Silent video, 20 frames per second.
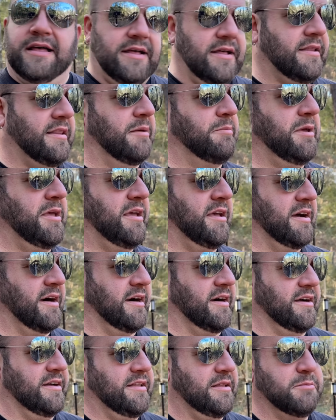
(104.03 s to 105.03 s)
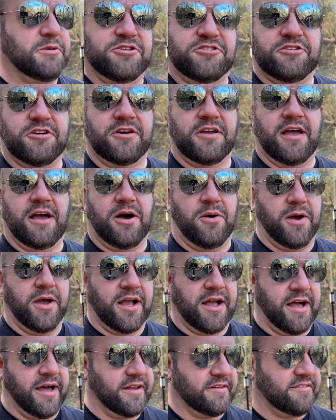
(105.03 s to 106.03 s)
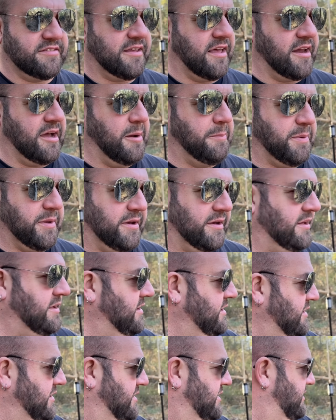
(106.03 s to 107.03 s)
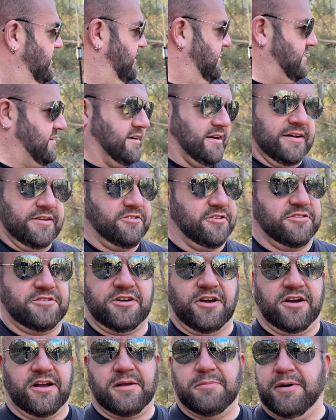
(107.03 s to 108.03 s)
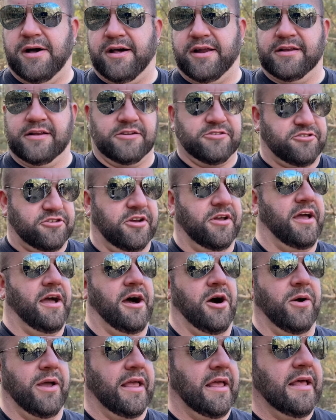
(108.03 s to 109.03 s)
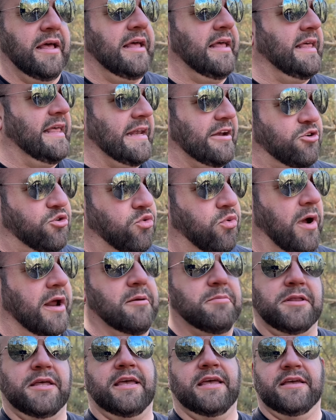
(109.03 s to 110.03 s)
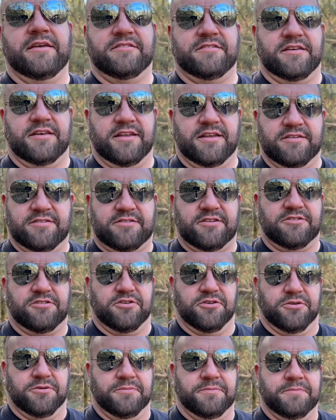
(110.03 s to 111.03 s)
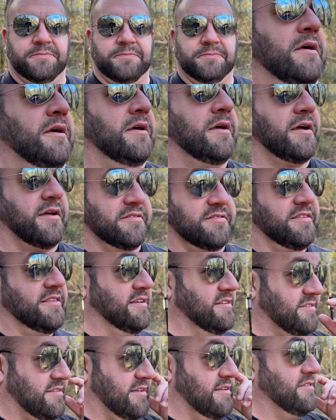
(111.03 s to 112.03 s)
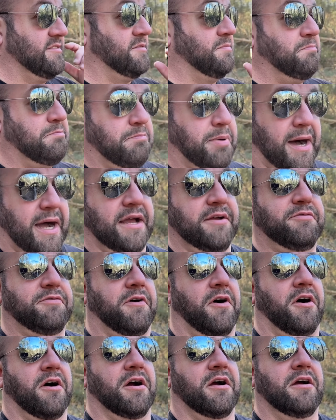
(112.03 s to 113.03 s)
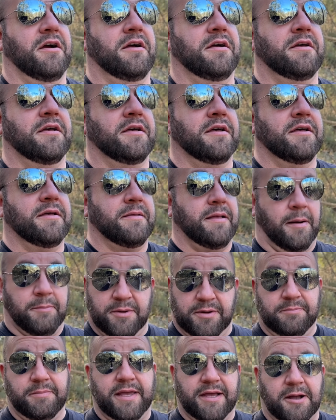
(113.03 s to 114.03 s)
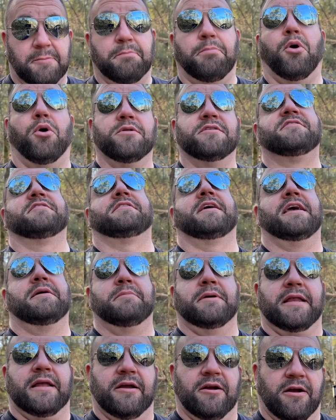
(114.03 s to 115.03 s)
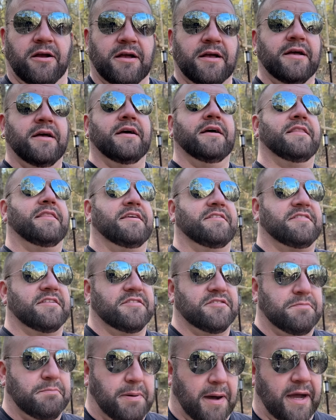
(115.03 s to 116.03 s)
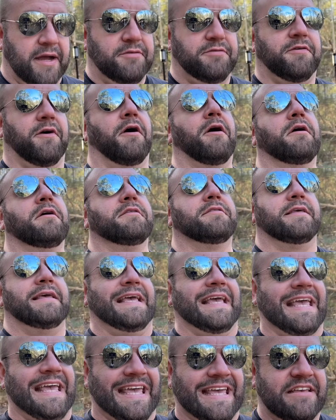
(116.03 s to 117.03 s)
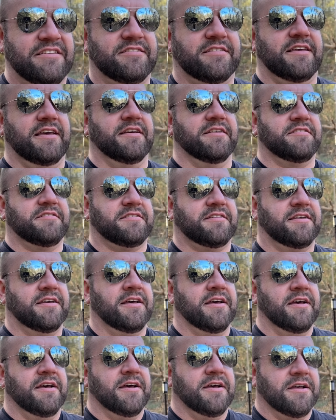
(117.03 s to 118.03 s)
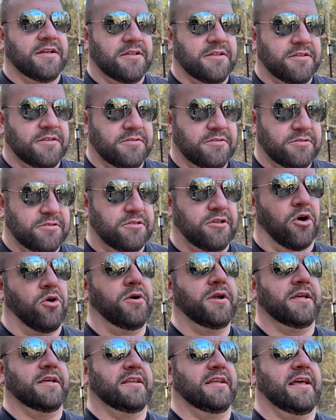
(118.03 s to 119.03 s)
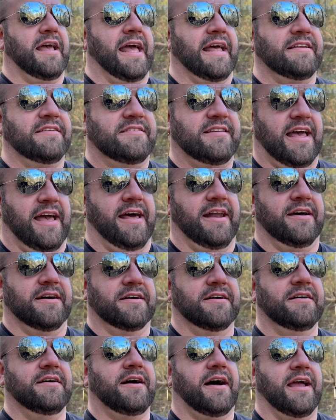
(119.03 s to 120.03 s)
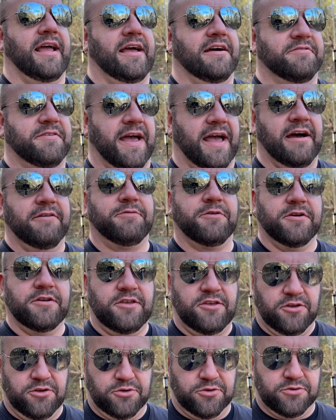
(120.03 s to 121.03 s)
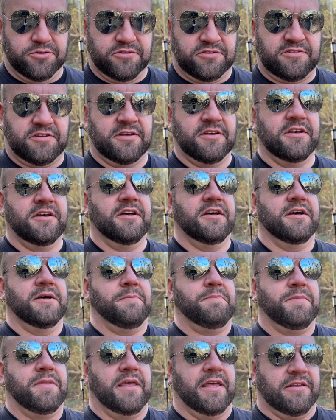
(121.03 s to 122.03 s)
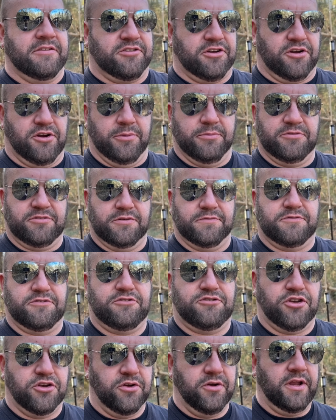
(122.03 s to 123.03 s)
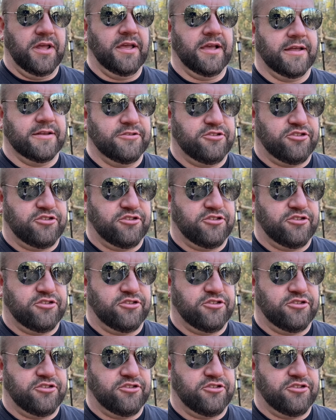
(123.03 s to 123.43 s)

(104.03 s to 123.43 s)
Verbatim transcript: let me uh, let me show you how I got it set up and and uh, just talk about it, and I'll show you how incredibly easy it is to tune because this is by far, I'm gonna make a bold statement here. This is by far the easiest loaded antenna I have ever used in terms of tuning and